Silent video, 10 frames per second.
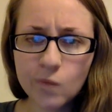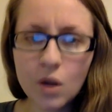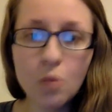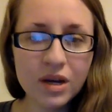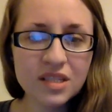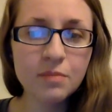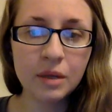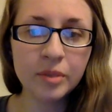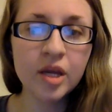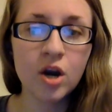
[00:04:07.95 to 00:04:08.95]
What is a
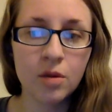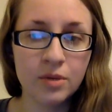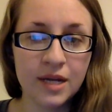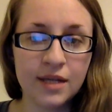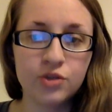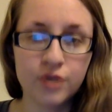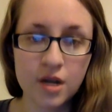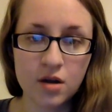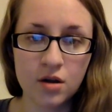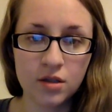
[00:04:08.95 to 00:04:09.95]
bubbly carbonated
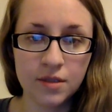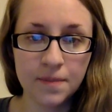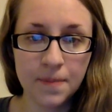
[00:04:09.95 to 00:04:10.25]
drink called?